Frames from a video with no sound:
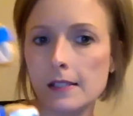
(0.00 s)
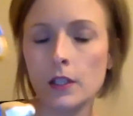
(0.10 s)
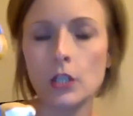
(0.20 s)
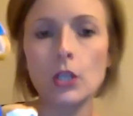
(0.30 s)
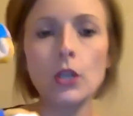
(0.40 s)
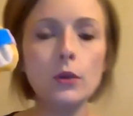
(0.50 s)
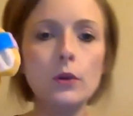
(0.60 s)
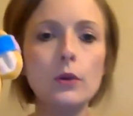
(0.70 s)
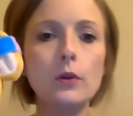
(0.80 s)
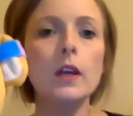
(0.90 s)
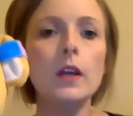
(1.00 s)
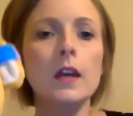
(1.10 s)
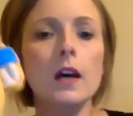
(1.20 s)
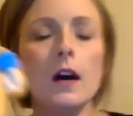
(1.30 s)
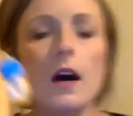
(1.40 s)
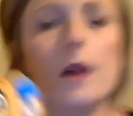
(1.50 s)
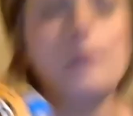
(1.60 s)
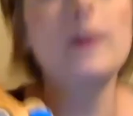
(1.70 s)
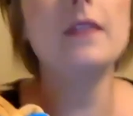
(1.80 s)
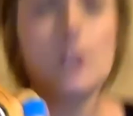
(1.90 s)
they're new
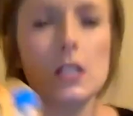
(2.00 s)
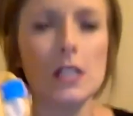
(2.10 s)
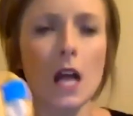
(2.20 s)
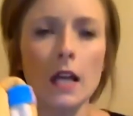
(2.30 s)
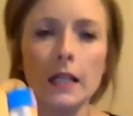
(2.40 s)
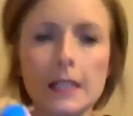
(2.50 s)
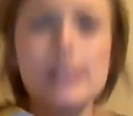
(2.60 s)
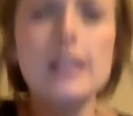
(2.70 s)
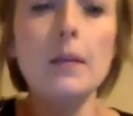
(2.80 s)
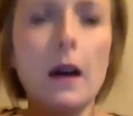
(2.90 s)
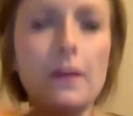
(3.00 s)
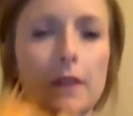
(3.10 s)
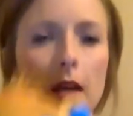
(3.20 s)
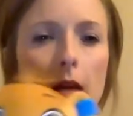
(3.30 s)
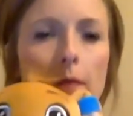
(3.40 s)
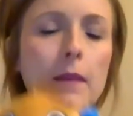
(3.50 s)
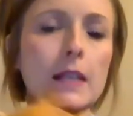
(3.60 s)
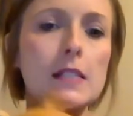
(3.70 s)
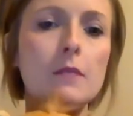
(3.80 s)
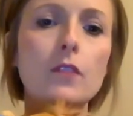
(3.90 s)
and they're just uneasy about them. It
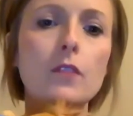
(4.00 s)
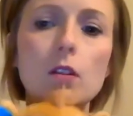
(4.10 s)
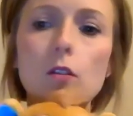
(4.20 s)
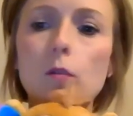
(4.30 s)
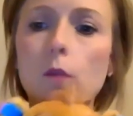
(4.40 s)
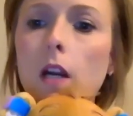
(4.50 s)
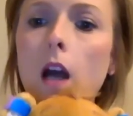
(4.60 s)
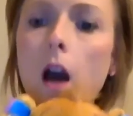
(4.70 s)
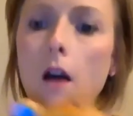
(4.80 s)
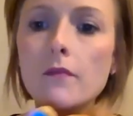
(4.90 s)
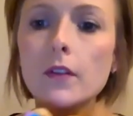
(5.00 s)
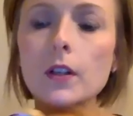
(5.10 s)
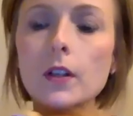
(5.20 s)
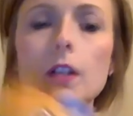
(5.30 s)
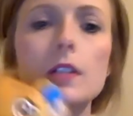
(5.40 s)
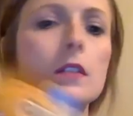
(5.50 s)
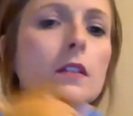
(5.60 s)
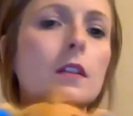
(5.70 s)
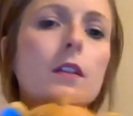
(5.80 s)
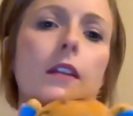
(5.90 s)
makes them feel a little more comfort.
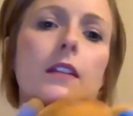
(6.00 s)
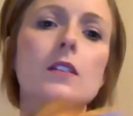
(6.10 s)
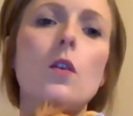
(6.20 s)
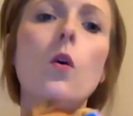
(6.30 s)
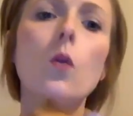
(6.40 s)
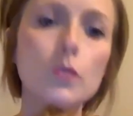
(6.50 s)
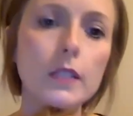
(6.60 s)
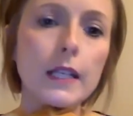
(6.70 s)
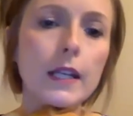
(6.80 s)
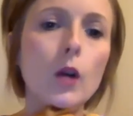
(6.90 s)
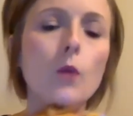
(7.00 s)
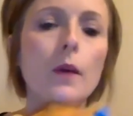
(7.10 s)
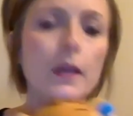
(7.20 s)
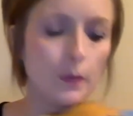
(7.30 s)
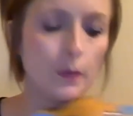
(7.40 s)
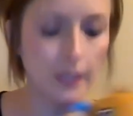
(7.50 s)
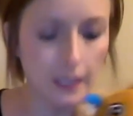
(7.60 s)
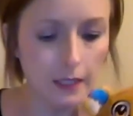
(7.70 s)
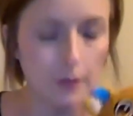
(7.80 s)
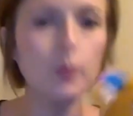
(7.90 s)
You know, they get to hold Leo while you're
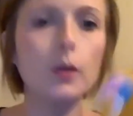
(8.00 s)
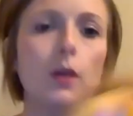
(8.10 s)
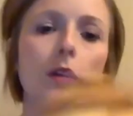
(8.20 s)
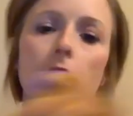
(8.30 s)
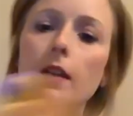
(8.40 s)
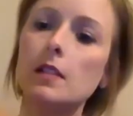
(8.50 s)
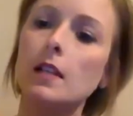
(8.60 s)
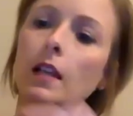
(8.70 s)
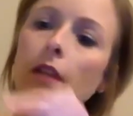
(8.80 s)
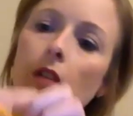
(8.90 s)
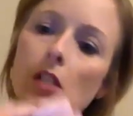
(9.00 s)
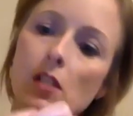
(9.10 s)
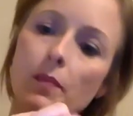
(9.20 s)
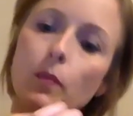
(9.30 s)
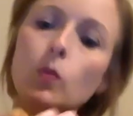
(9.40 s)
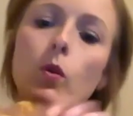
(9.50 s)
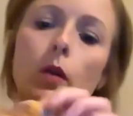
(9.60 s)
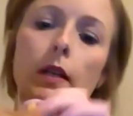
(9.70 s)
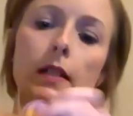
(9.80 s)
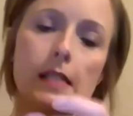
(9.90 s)
reading the book. They get to kind of
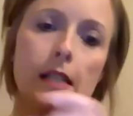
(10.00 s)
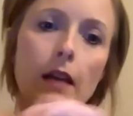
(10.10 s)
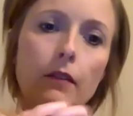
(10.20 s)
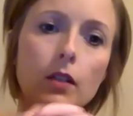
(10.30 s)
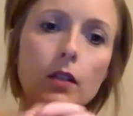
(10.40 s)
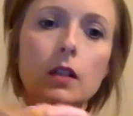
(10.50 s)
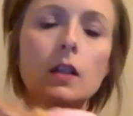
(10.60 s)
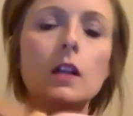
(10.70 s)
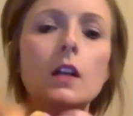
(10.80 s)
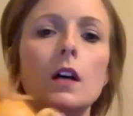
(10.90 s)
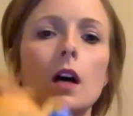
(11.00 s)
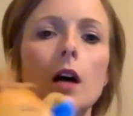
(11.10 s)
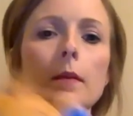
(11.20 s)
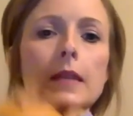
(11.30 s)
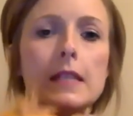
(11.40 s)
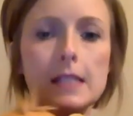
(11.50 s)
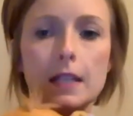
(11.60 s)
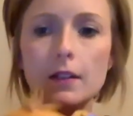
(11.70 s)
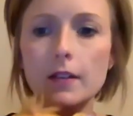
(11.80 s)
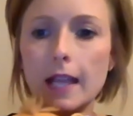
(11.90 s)
explore and discover his
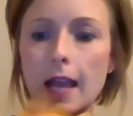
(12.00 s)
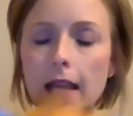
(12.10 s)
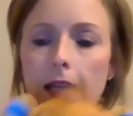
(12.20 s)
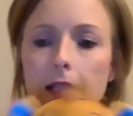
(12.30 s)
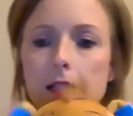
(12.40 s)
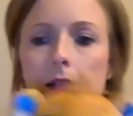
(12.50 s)
hearing aids.